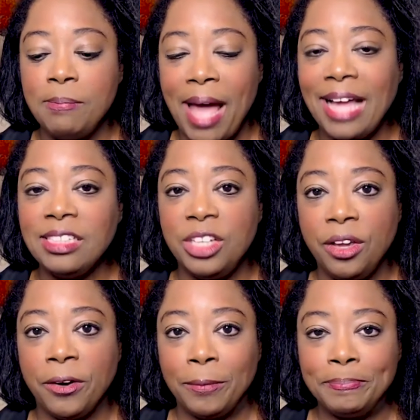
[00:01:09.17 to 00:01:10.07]
this past
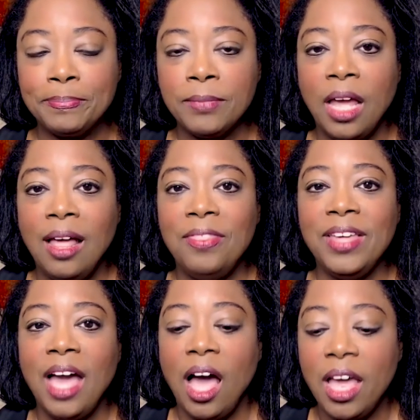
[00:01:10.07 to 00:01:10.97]
year,
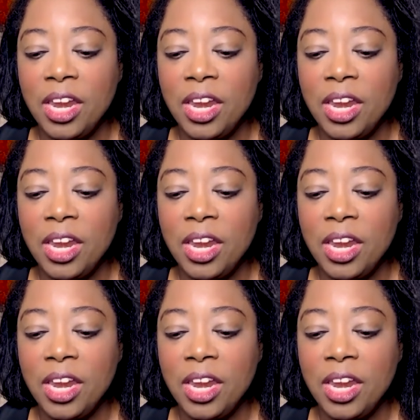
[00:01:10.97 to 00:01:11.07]
the